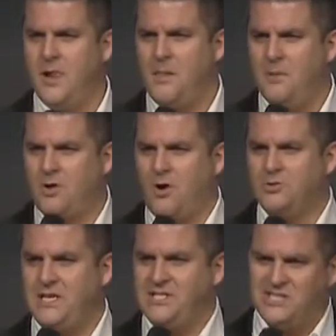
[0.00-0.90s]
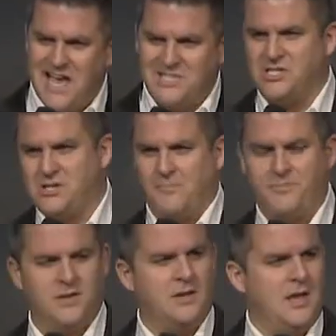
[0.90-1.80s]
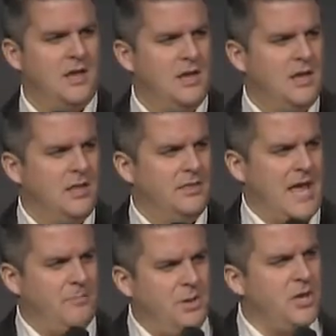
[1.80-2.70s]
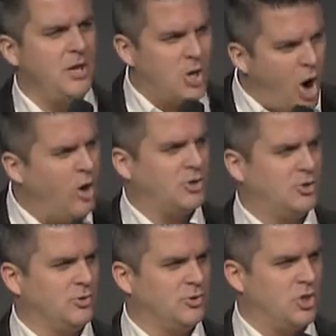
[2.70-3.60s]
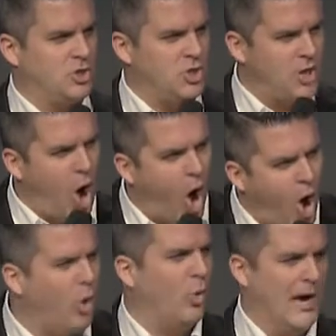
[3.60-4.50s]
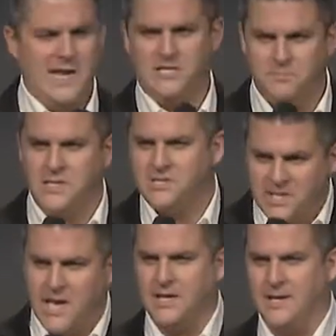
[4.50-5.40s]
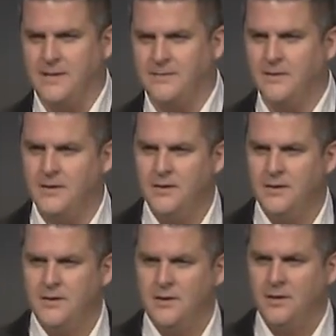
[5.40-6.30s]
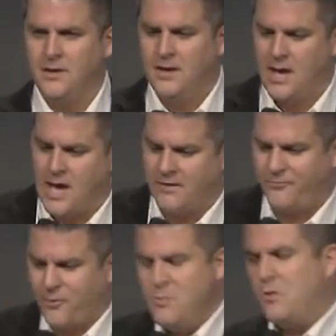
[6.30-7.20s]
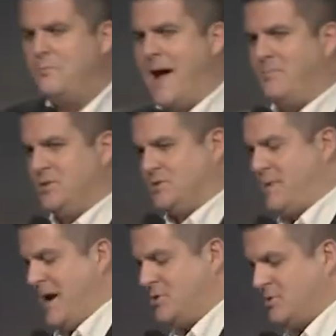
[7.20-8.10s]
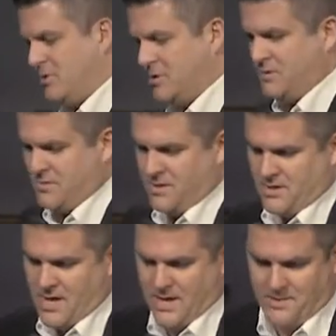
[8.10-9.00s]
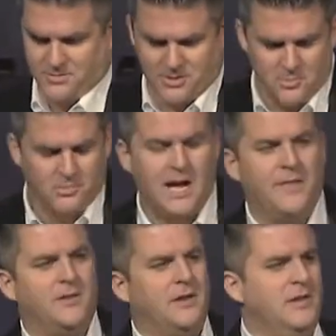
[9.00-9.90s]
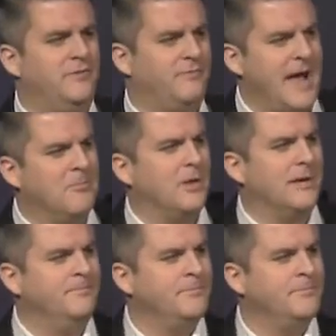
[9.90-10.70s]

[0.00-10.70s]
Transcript: because he said something that Pentecostals should always be saying. And a Free Will Baptist pastor looked at me today, and I'm so glad that he's family.